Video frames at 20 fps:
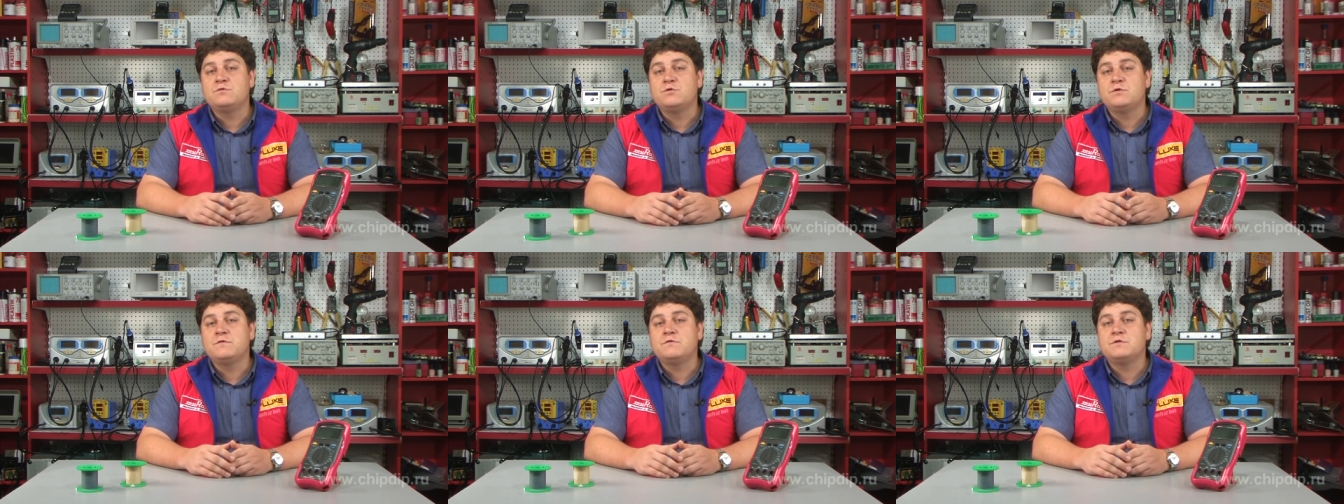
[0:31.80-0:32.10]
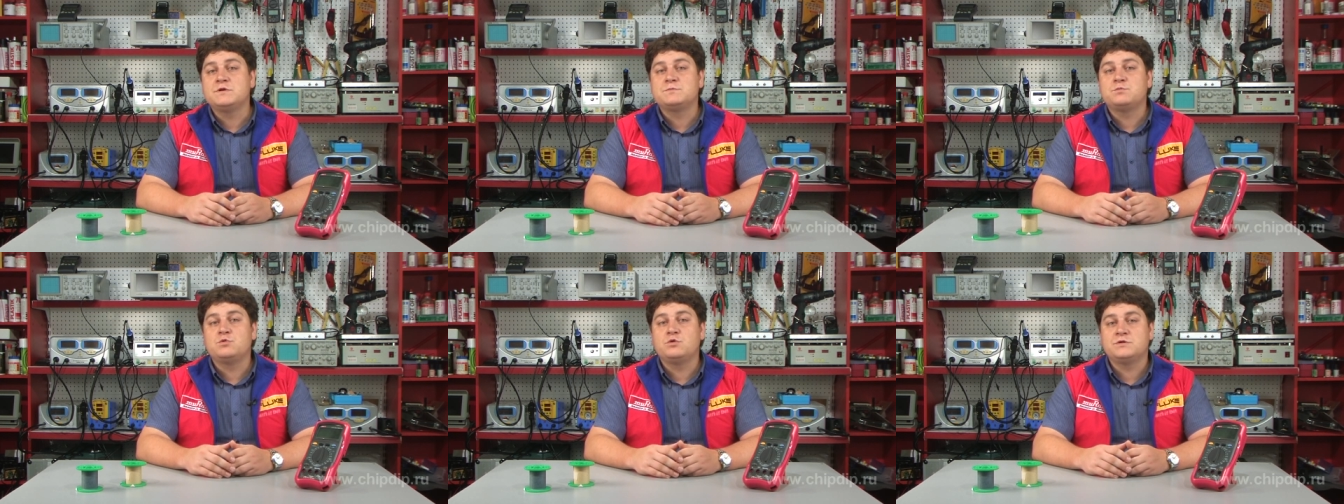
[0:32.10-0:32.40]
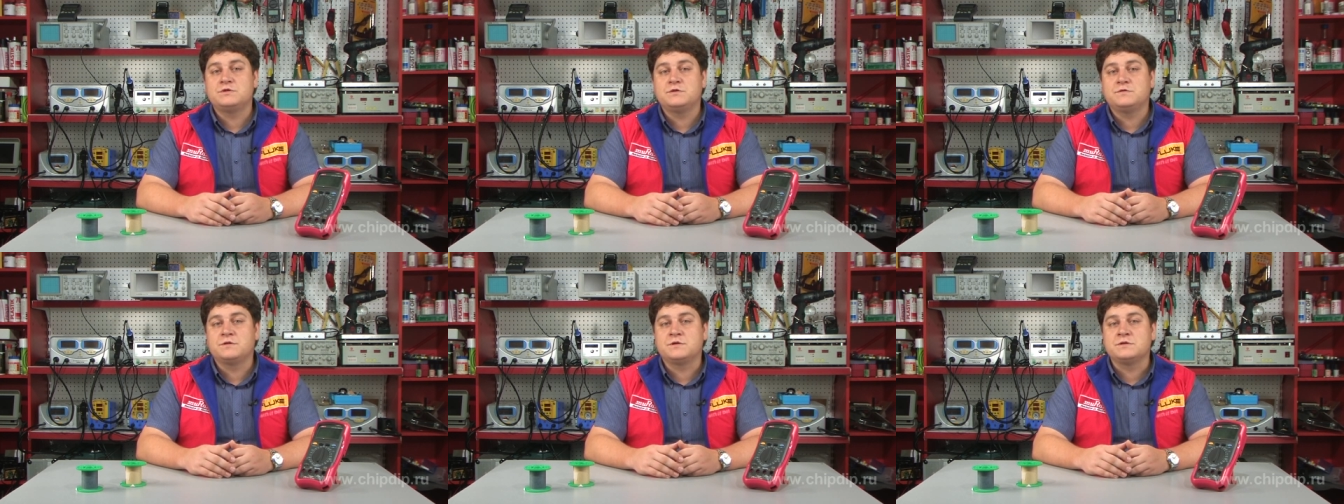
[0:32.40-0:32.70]
It is
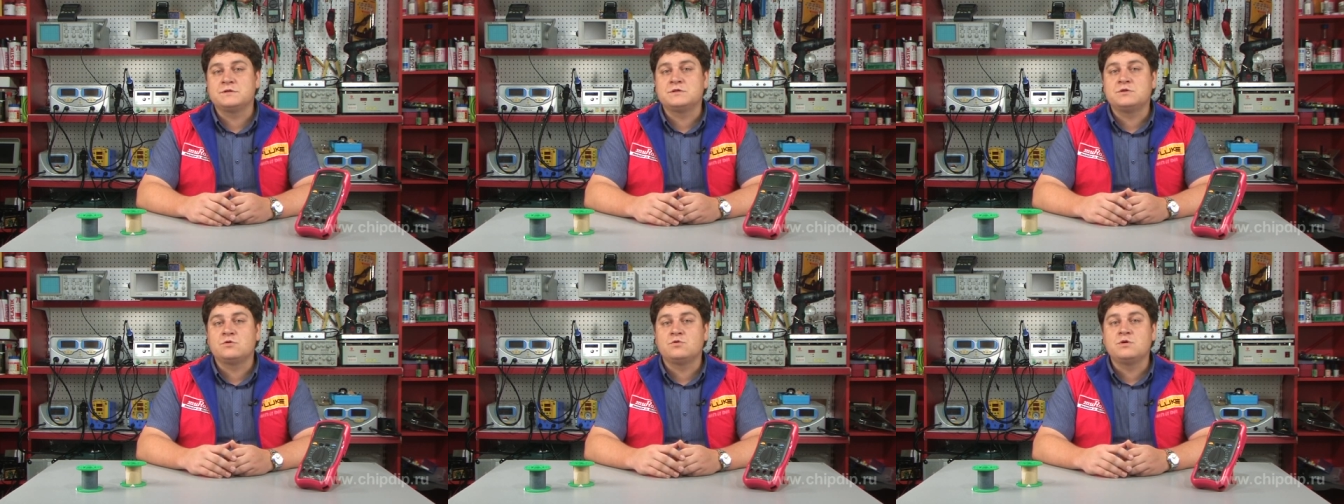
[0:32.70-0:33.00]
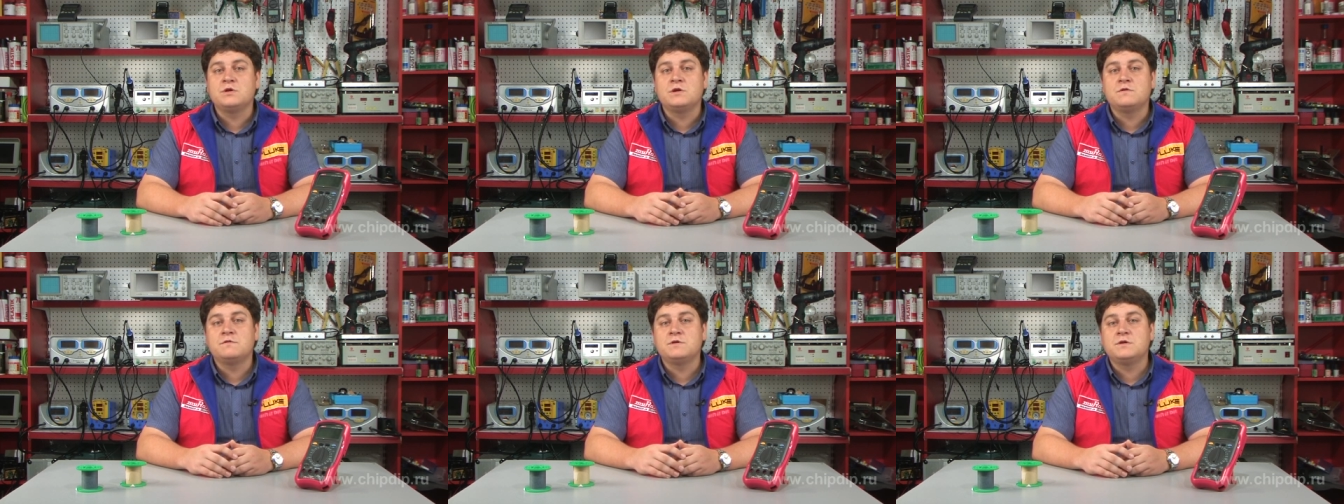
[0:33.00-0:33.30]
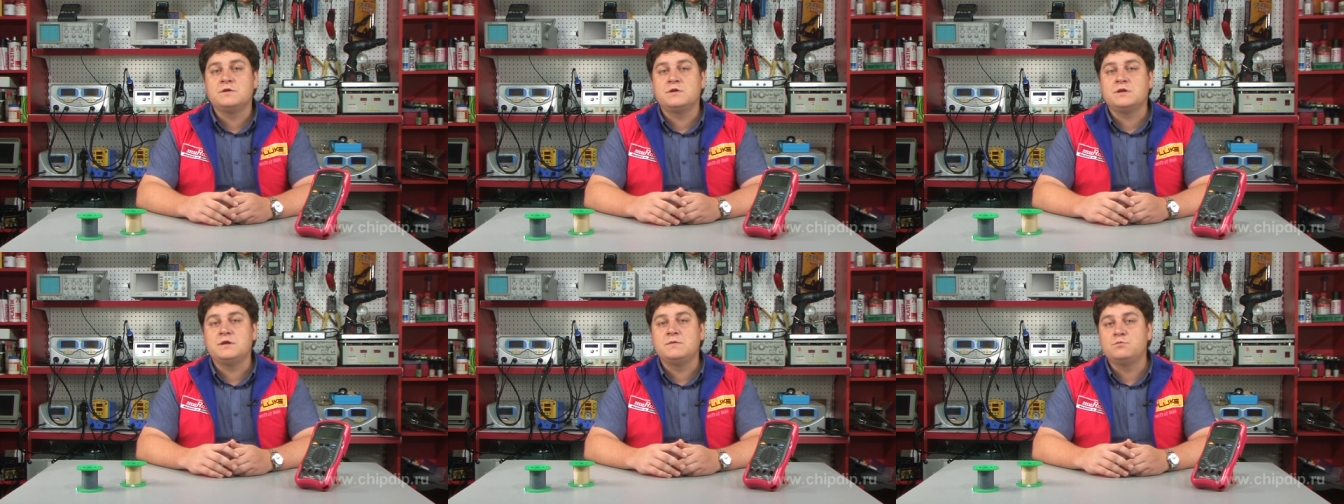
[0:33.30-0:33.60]
most widely used to
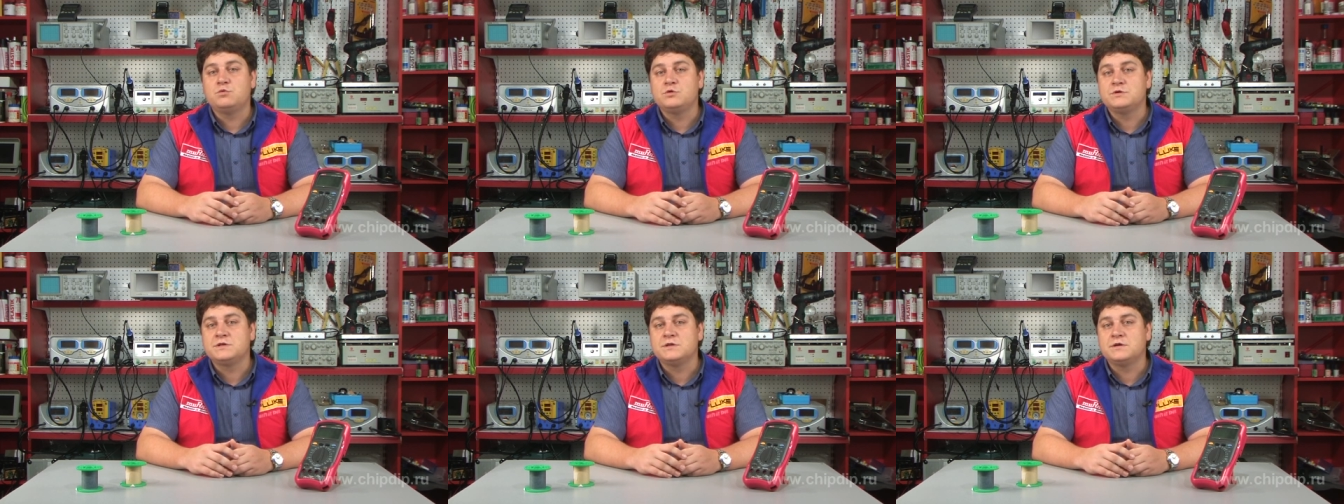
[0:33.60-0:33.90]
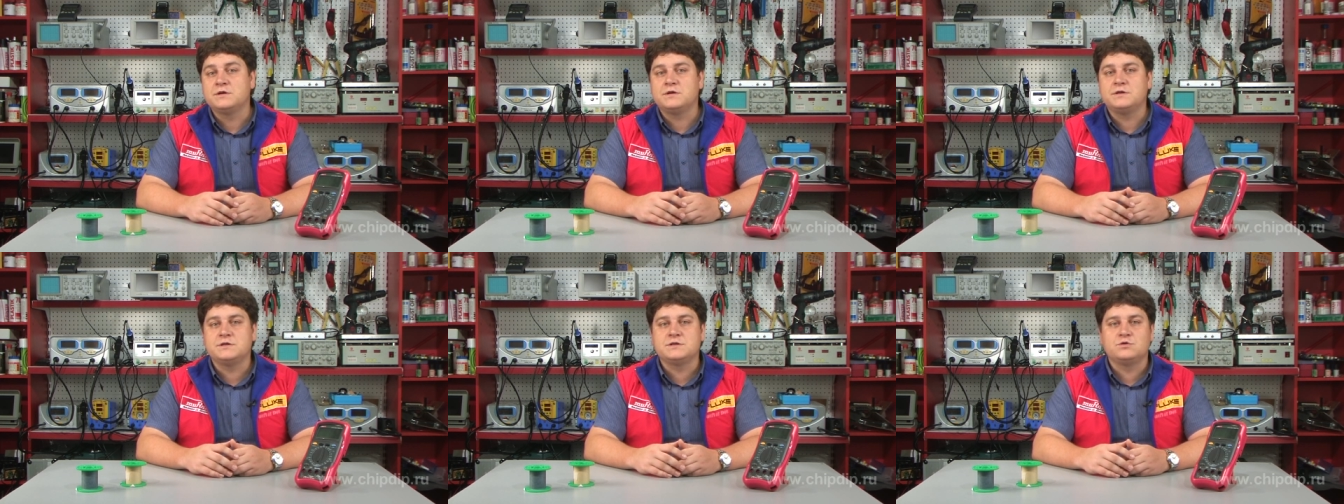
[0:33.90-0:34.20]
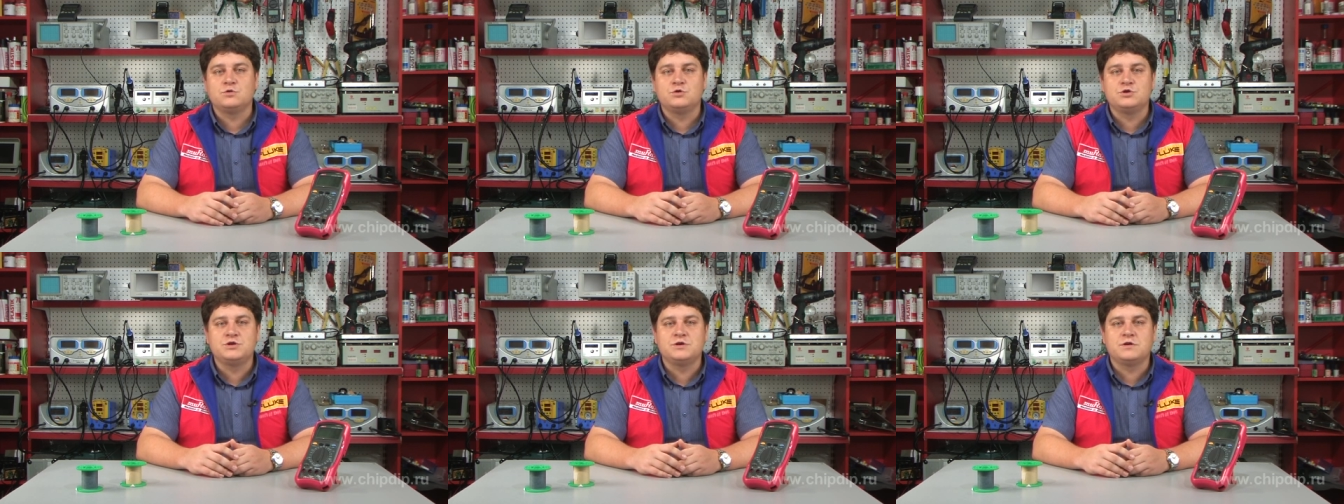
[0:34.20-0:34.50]
construct
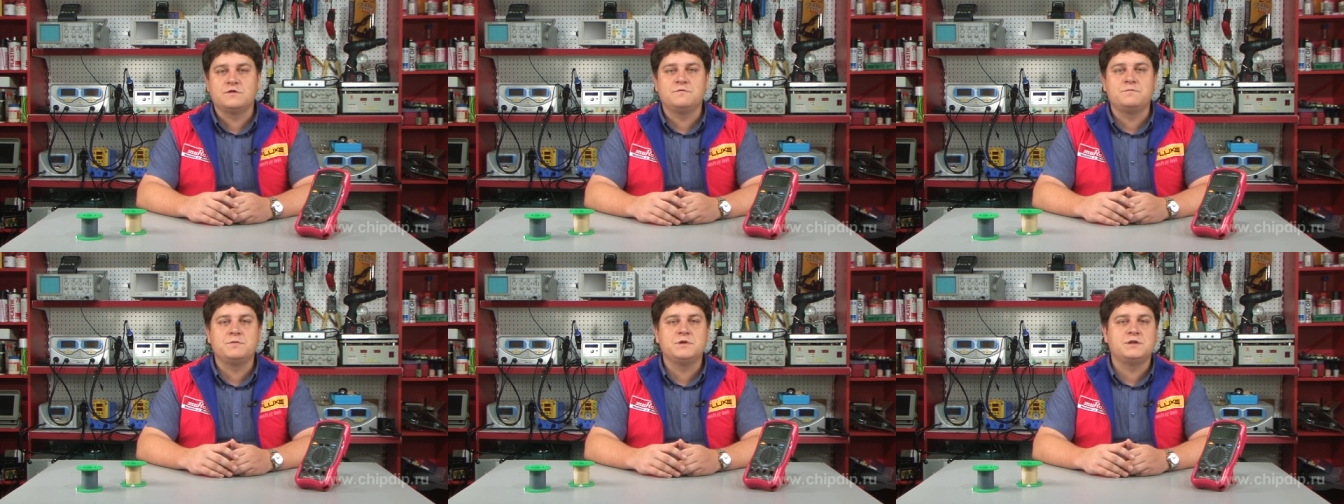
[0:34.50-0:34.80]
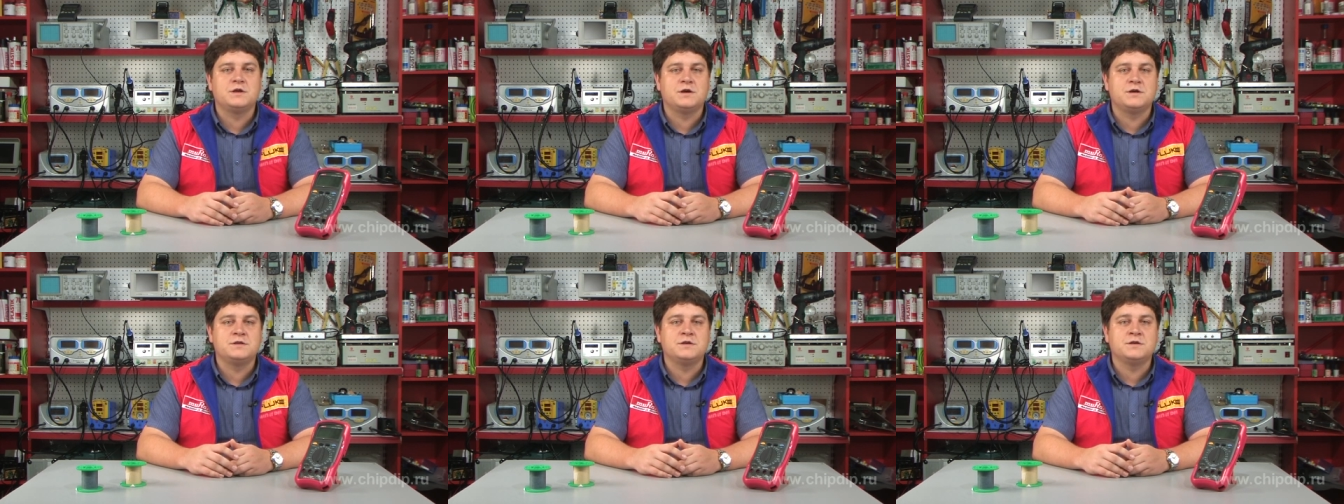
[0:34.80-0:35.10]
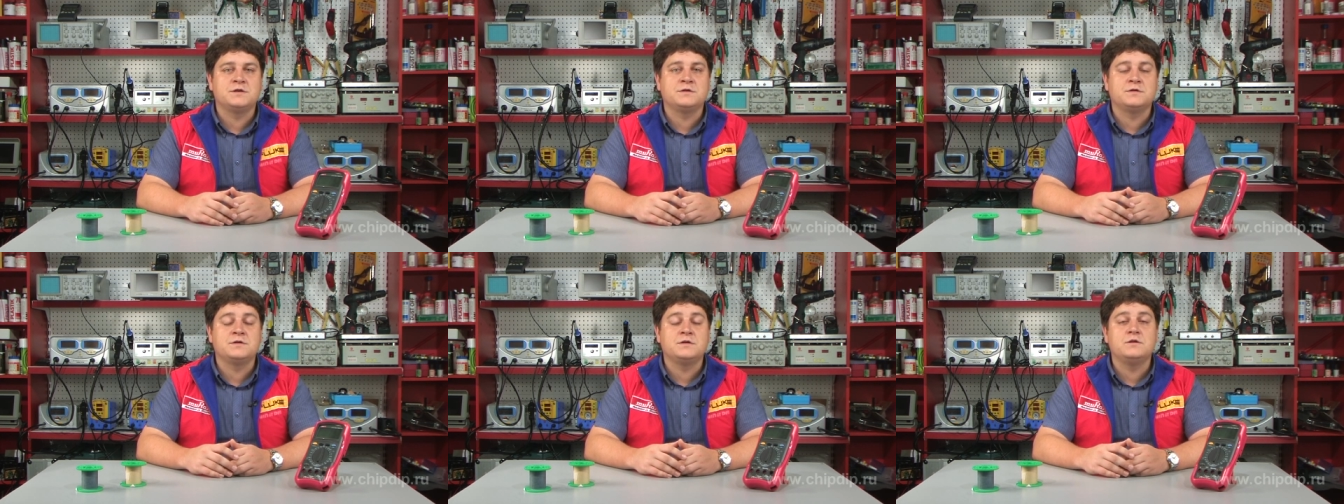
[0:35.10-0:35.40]
switched-mode power
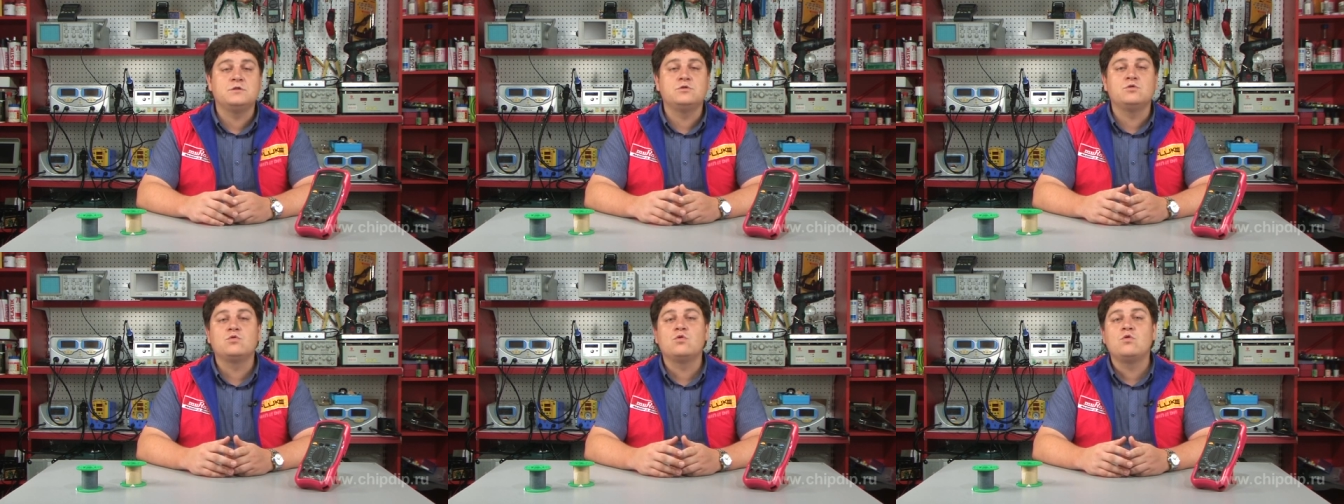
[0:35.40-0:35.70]
supplies